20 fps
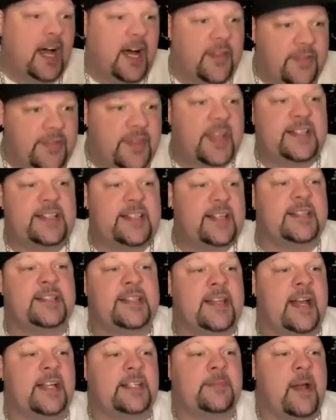This is the
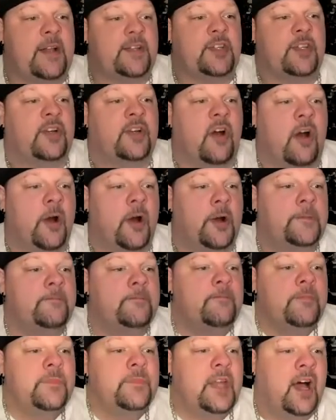next match on the card.
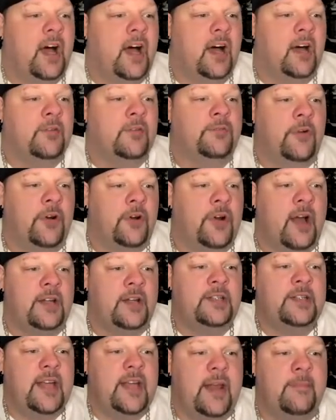
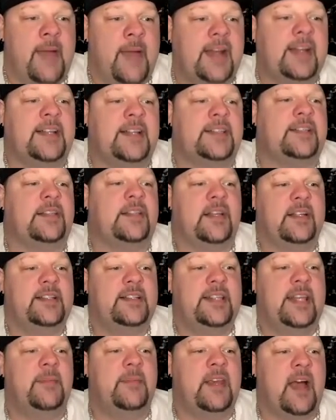Vernon and Magnus
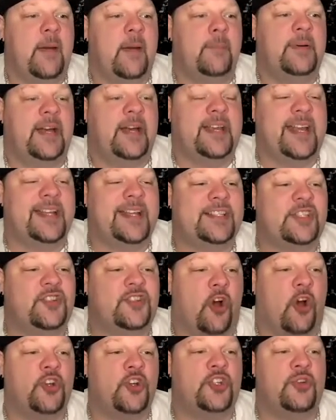teaming up against
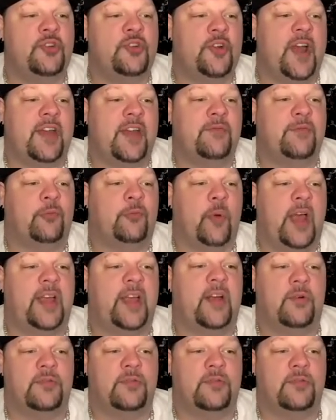Star Jr. and Fuego.